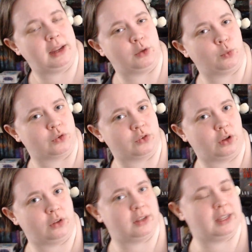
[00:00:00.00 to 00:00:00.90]
was
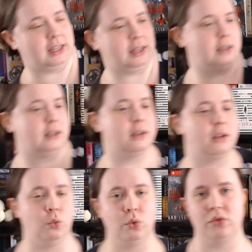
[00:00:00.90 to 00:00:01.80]
done in The
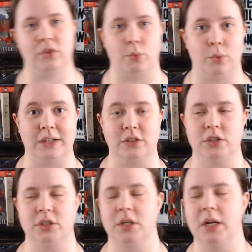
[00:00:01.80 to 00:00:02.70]
Wolves of
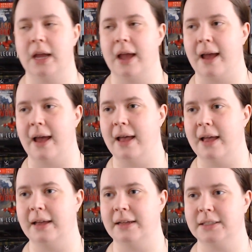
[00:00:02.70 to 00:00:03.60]
Winter.
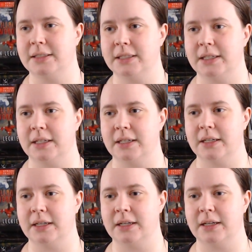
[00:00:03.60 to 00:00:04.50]
And
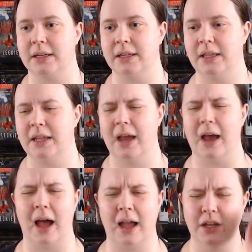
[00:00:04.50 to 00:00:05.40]

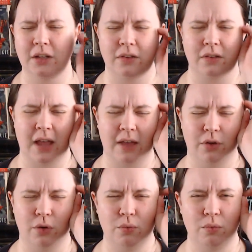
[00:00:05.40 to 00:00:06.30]
yeah, have
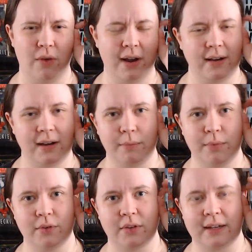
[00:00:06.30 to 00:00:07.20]
you read any
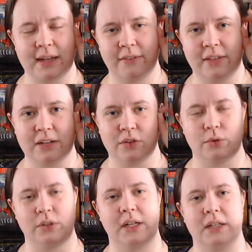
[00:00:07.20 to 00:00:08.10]
books that have that
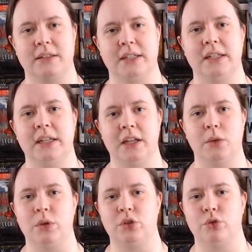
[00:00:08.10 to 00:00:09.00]
storytelling technique in
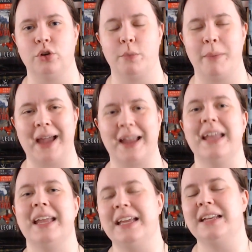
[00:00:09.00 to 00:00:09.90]
which you go back
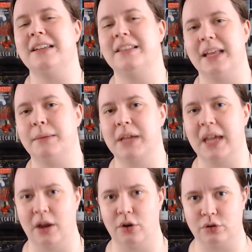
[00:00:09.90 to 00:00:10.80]
in the same
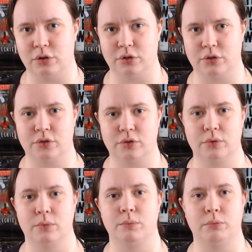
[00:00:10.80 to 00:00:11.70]
character's
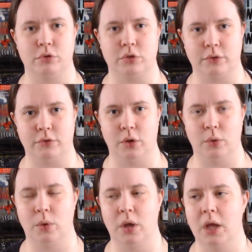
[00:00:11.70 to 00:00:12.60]
point of
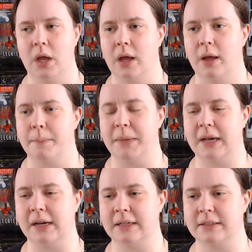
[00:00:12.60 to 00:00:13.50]
view?
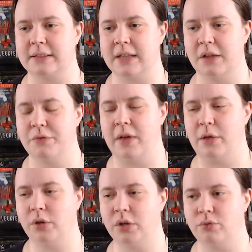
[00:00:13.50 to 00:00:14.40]
Because I found
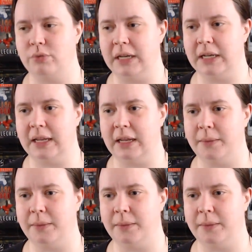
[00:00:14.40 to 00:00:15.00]
it really